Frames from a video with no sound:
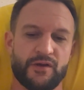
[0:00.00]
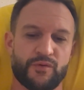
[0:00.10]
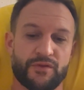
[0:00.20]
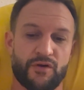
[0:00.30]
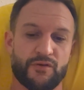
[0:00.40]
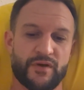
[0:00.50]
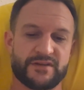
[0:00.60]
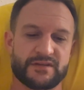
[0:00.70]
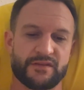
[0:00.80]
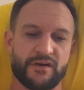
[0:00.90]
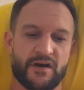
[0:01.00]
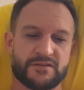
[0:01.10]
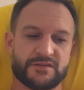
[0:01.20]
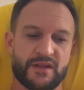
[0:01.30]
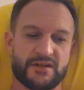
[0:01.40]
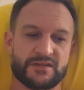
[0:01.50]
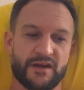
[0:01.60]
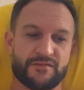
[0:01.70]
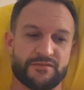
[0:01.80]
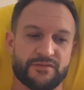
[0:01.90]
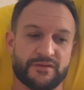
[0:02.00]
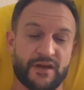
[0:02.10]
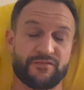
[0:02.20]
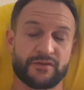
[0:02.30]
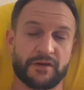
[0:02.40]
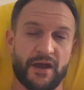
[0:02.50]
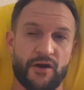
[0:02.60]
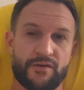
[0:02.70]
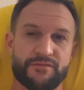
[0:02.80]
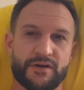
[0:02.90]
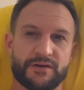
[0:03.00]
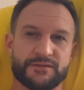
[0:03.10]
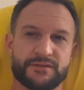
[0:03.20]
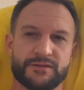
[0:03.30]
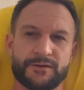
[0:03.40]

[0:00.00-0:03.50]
with all the racing thoughts, and that's kind of definitely how I felt